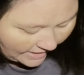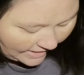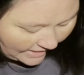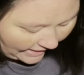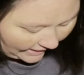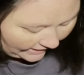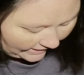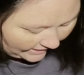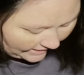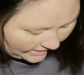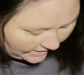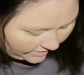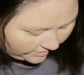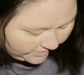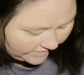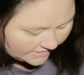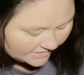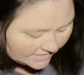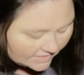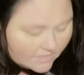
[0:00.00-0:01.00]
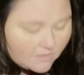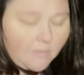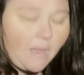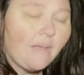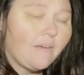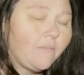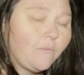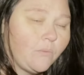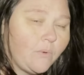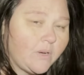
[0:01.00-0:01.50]
And this is
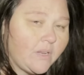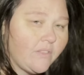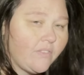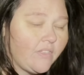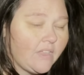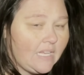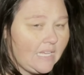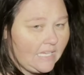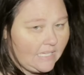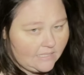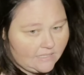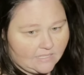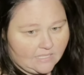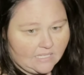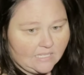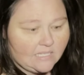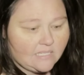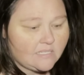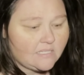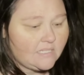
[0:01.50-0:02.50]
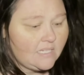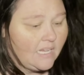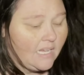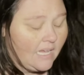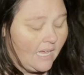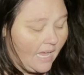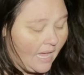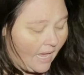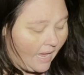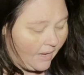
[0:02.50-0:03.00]
my one of the easiest
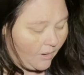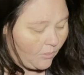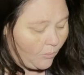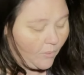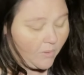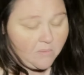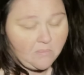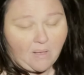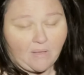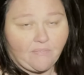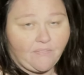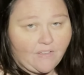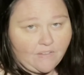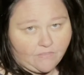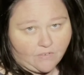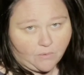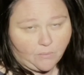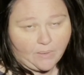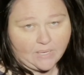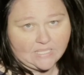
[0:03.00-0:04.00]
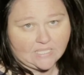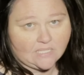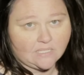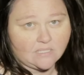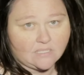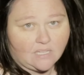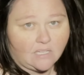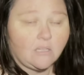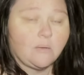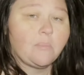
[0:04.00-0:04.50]
and one of my favorite ways to
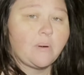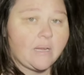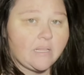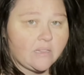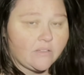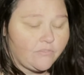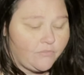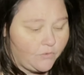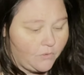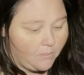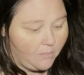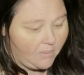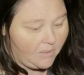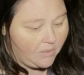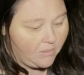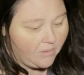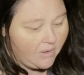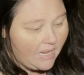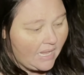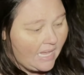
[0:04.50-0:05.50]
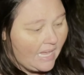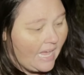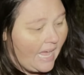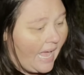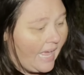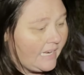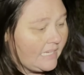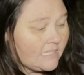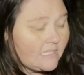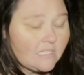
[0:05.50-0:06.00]
celebrate the full moon.
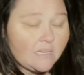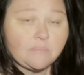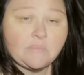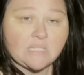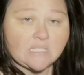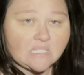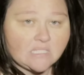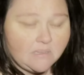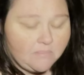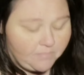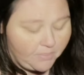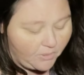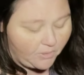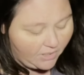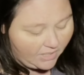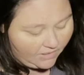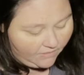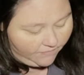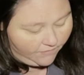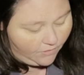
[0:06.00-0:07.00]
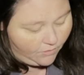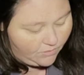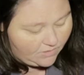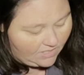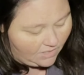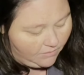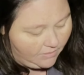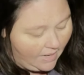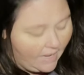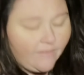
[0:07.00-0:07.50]
And it's something simple. If you
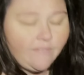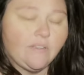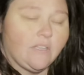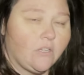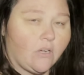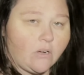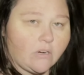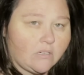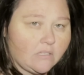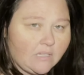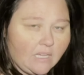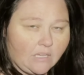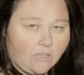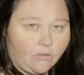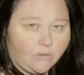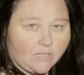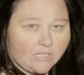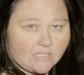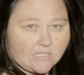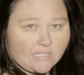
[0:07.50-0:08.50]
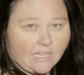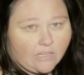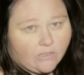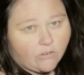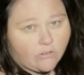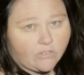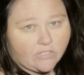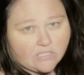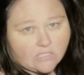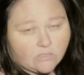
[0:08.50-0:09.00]
don't have a yard that you can set
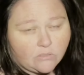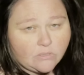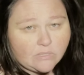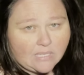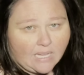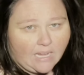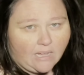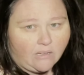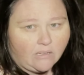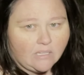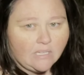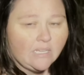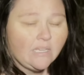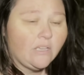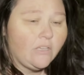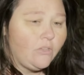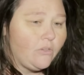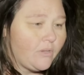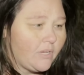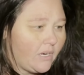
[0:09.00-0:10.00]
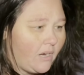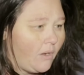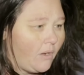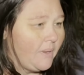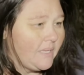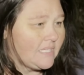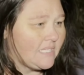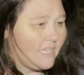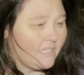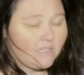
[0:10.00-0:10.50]
your crystals out, you can
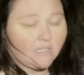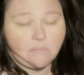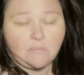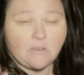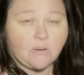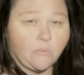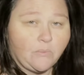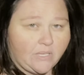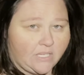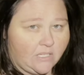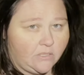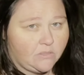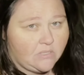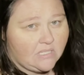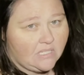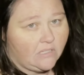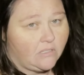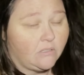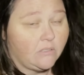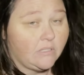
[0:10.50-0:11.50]
always set them in a window sill